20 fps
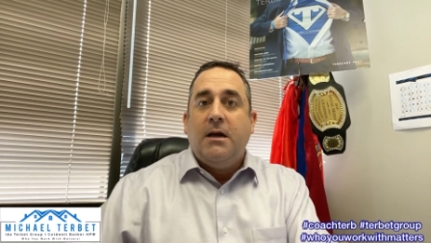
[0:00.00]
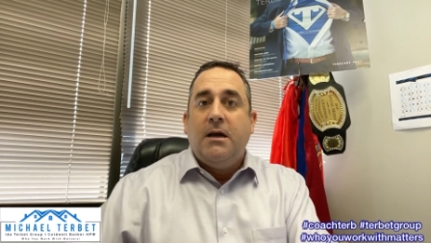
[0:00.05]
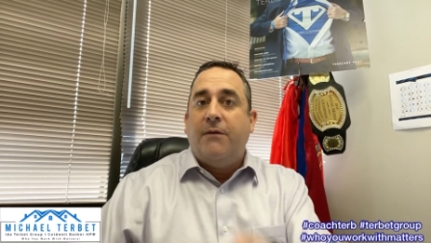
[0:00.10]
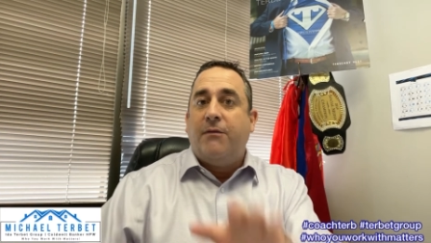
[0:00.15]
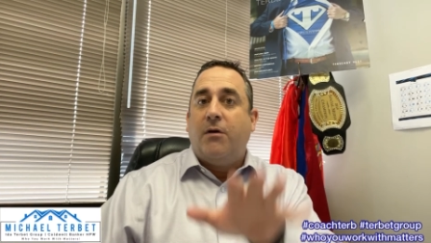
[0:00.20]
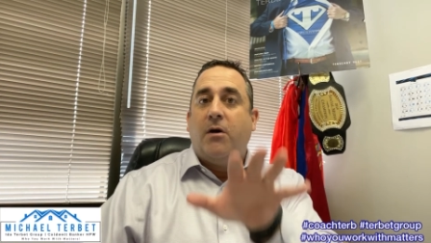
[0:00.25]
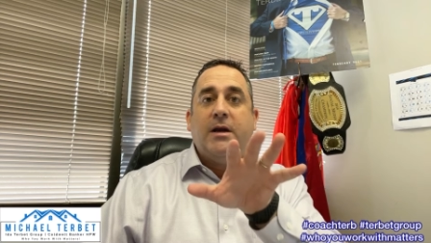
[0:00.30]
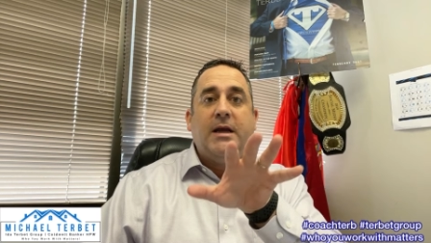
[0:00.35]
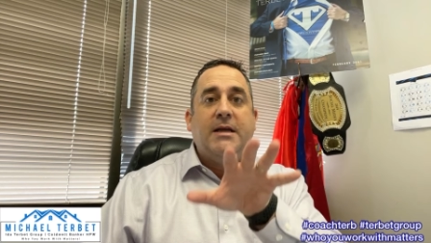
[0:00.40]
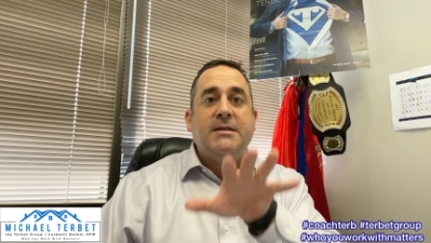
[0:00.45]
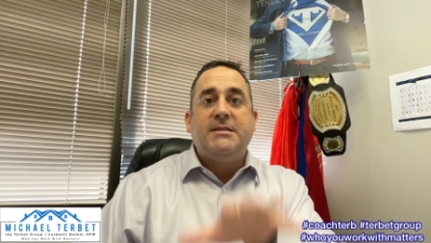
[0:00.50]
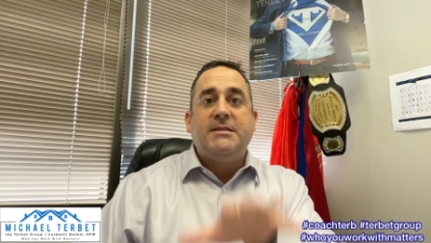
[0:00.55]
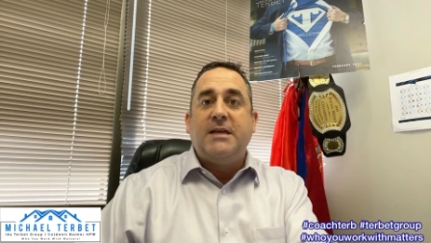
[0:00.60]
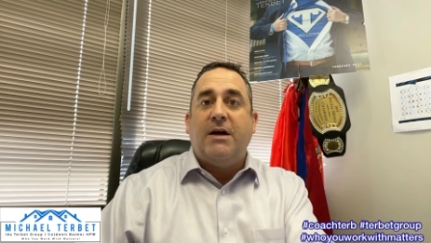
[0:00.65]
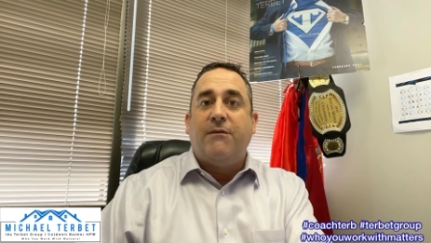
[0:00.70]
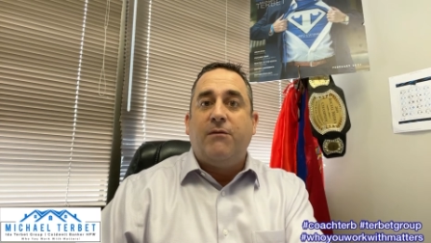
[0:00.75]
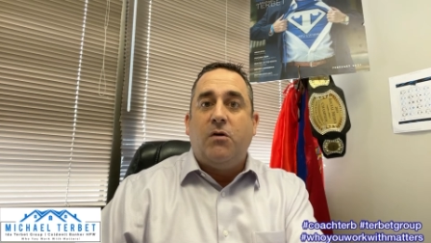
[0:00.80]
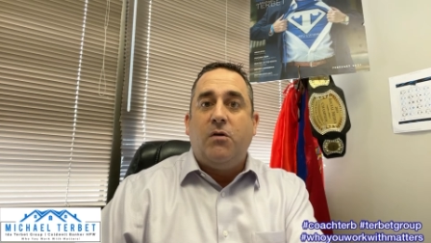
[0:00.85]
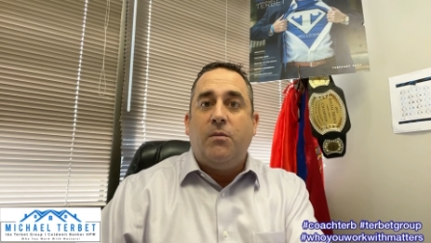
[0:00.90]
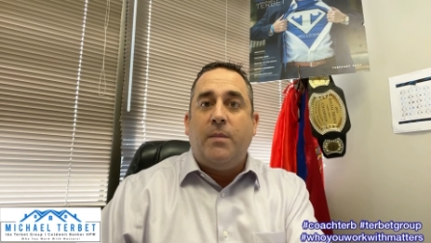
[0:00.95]
I've already got
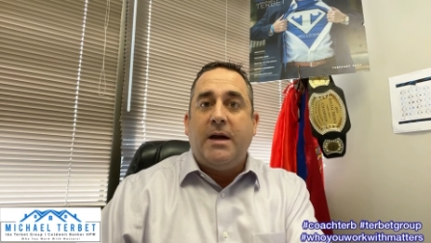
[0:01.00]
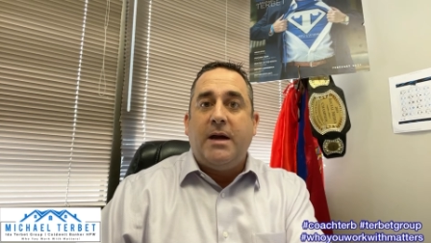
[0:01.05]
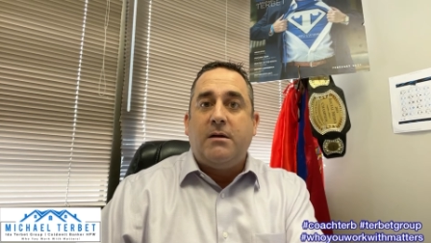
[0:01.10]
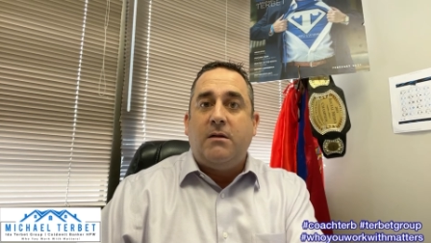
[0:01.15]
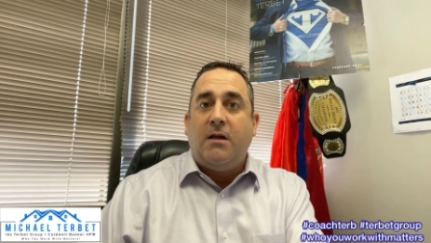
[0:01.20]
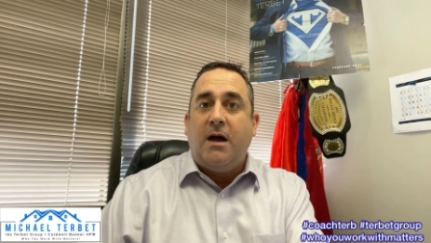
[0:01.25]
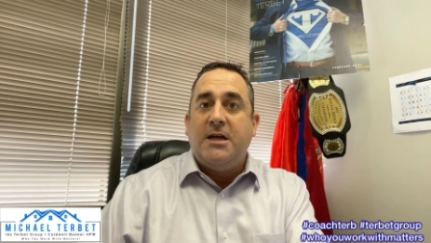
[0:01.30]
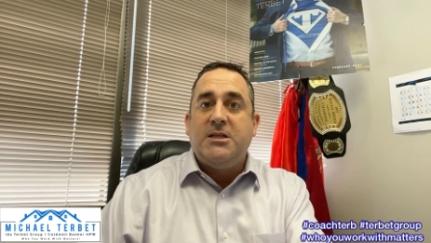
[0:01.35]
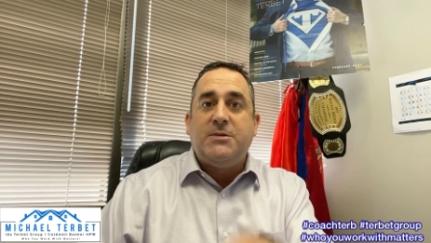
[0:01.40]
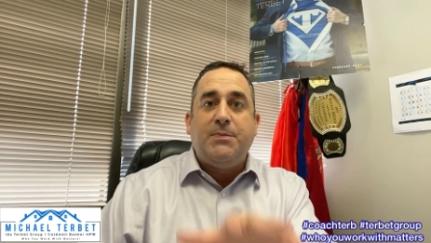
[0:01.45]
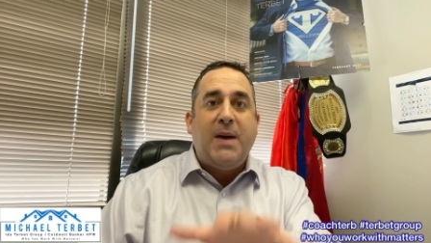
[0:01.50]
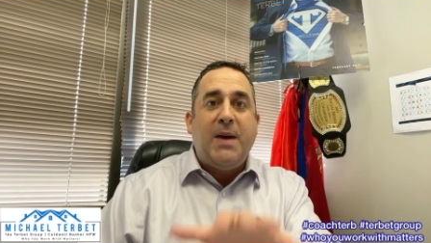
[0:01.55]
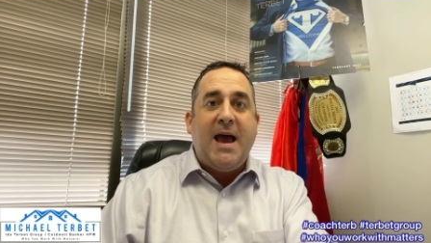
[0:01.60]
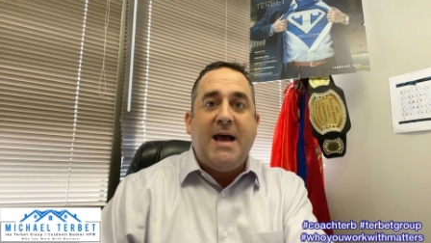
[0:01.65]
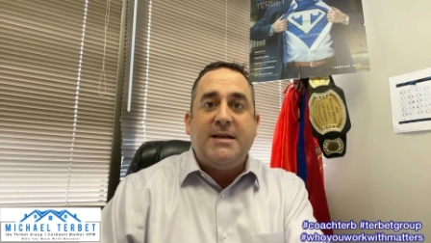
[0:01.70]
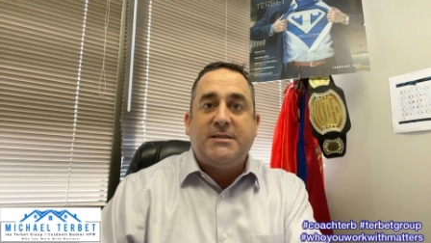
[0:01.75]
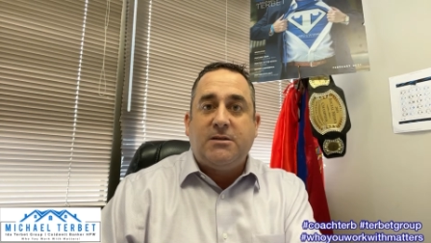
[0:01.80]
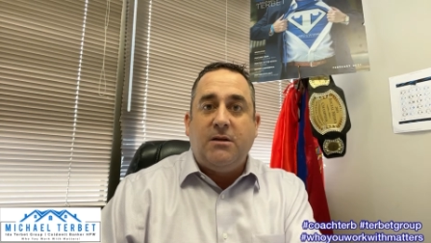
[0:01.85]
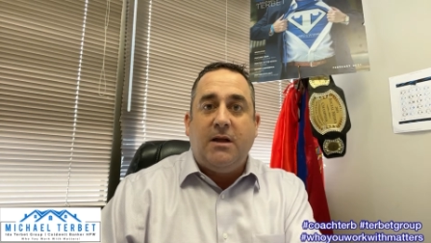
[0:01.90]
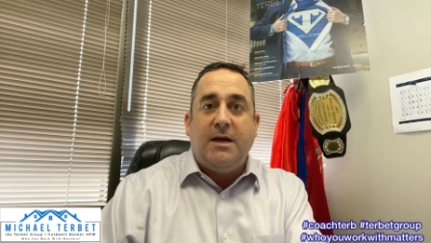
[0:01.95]
several of my clients,
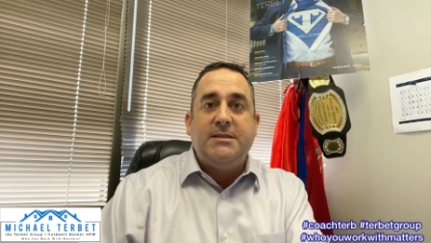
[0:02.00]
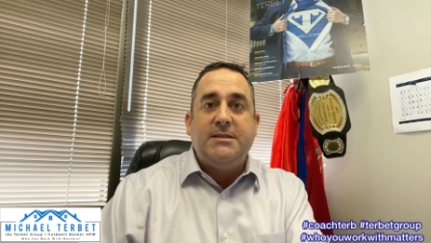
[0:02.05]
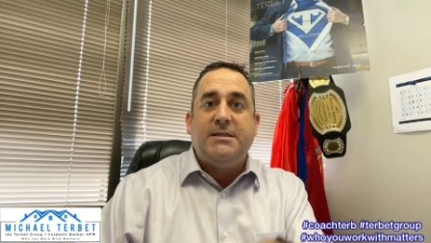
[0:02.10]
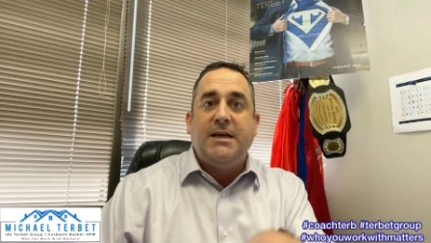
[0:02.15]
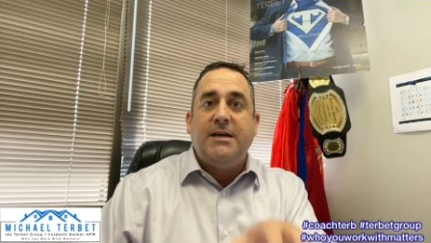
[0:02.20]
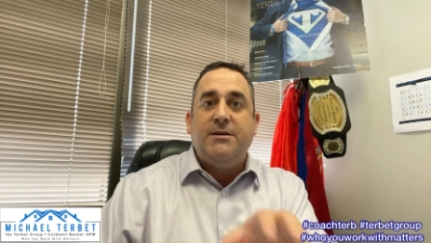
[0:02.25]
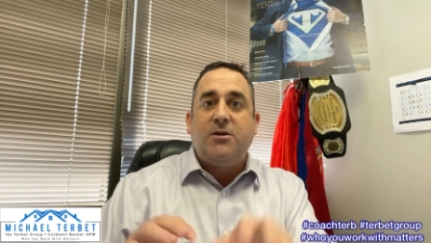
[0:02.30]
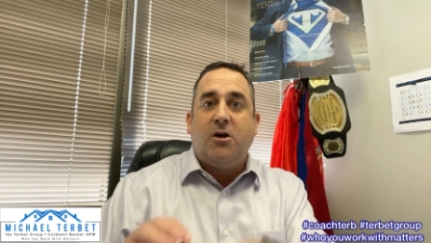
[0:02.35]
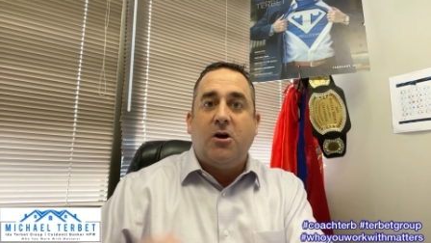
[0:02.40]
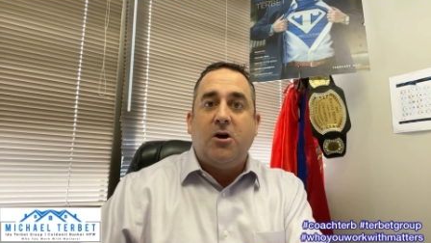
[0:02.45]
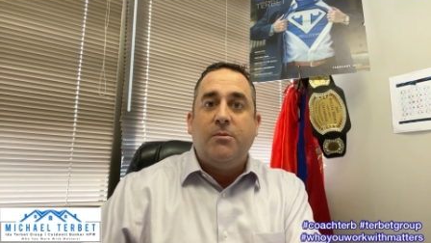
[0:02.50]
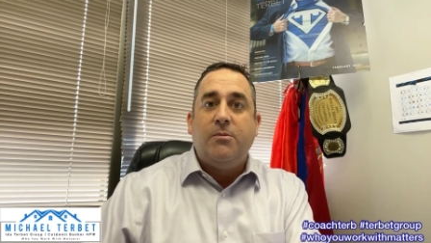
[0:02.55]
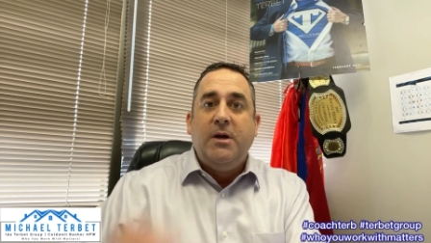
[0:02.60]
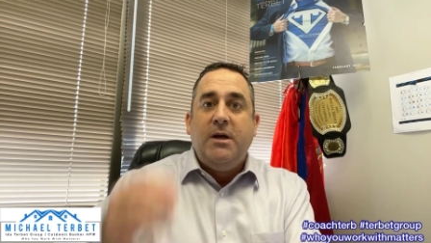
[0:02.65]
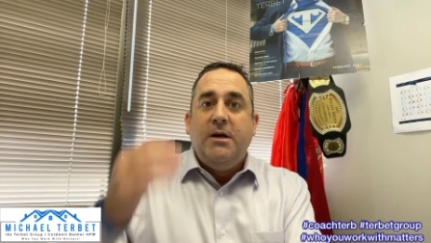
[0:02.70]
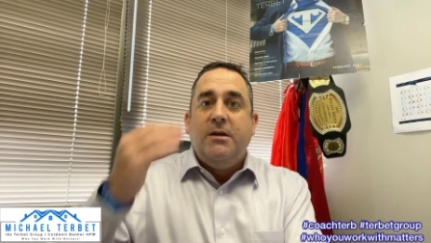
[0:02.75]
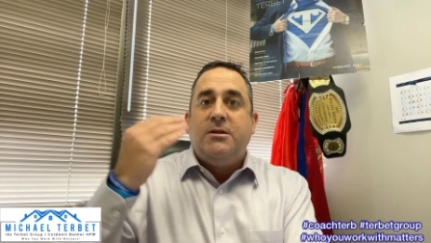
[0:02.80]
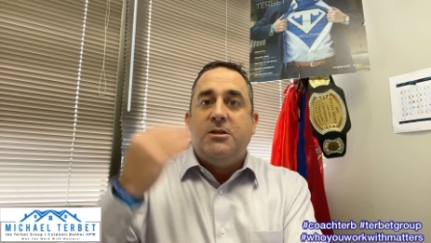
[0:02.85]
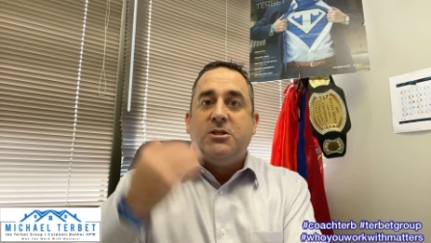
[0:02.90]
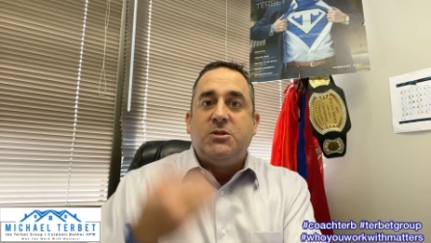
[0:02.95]
past clients saying, Terb,
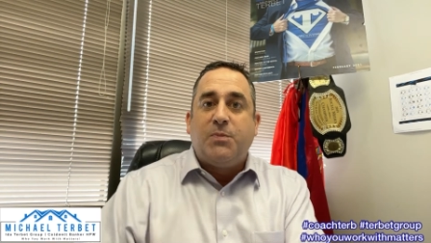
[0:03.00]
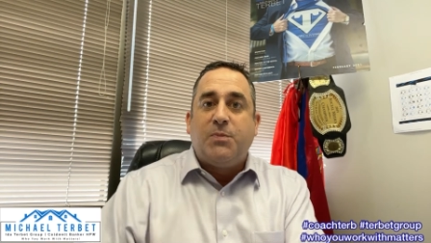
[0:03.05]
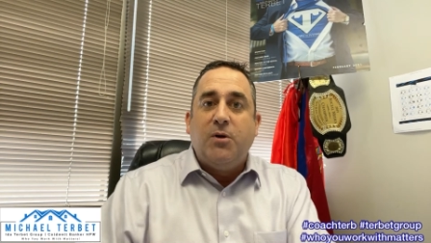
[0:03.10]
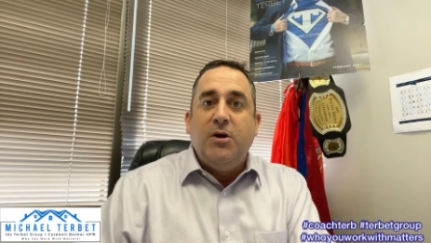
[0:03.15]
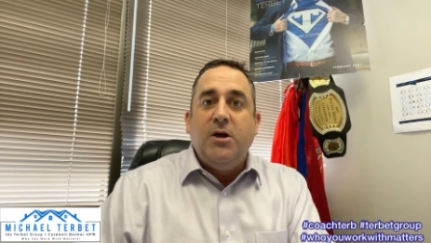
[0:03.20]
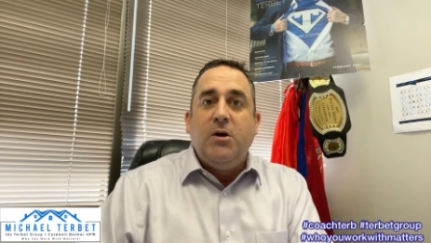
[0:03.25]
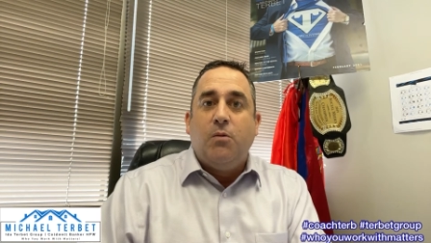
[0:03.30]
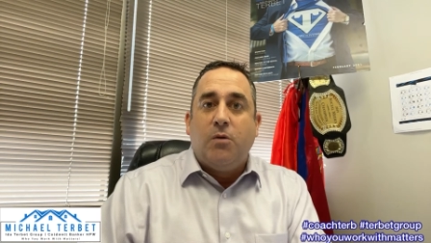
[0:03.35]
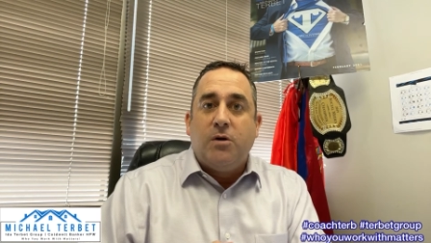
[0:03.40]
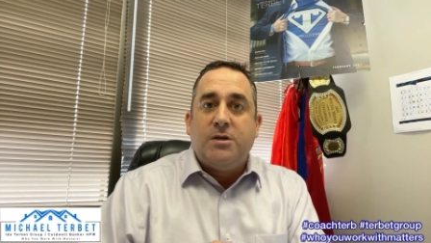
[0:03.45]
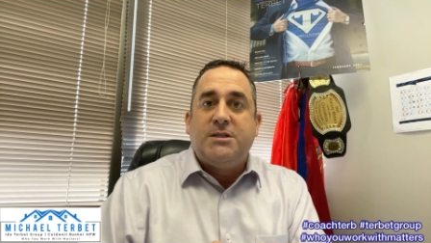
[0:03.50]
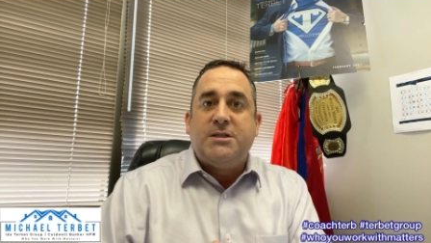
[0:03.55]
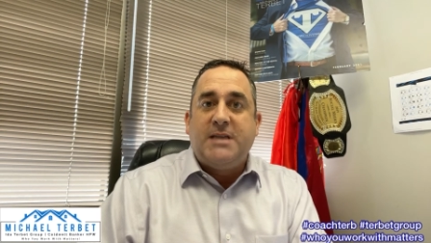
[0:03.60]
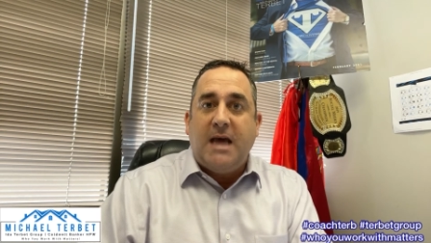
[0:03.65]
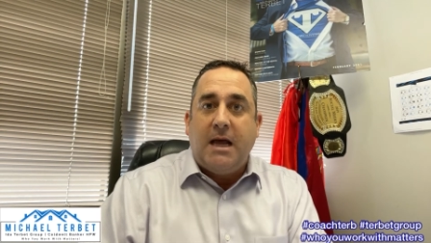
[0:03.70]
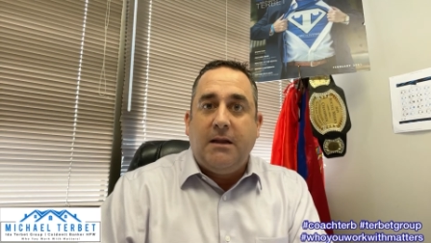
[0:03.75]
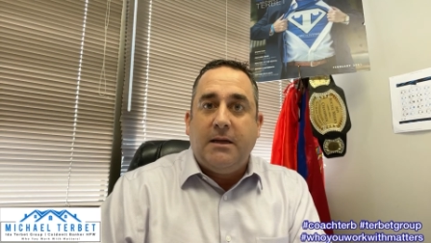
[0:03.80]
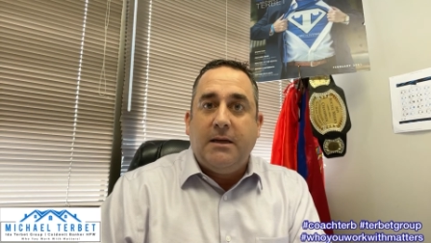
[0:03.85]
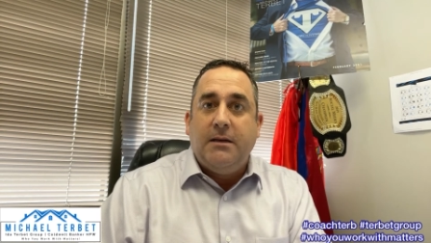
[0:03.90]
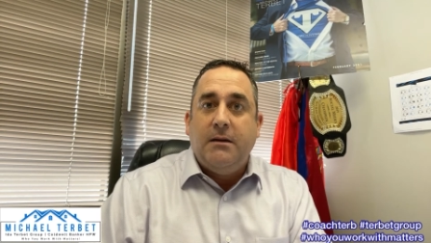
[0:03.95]
the spring we're
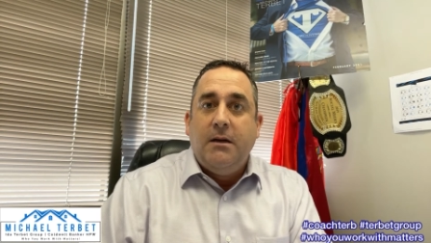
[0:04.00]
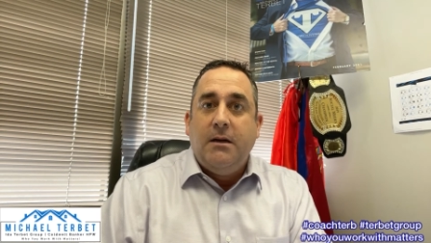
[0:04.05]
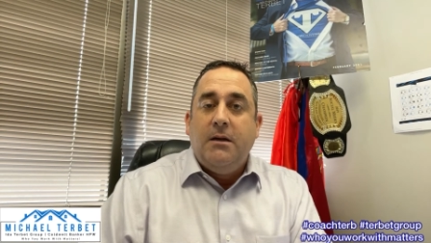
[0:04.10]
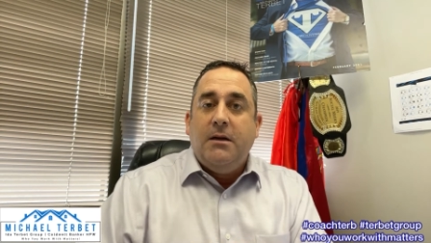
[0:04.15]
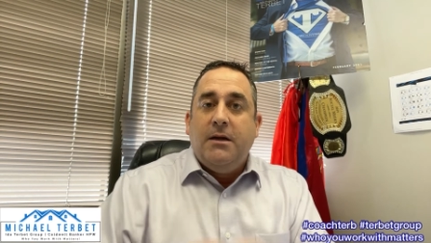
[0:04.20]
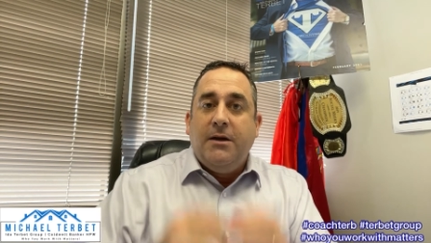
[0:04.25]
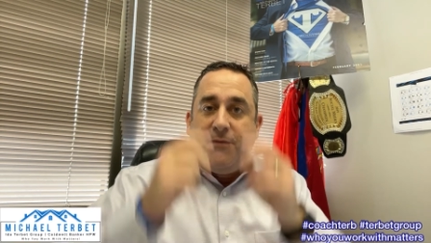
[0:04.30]
selling.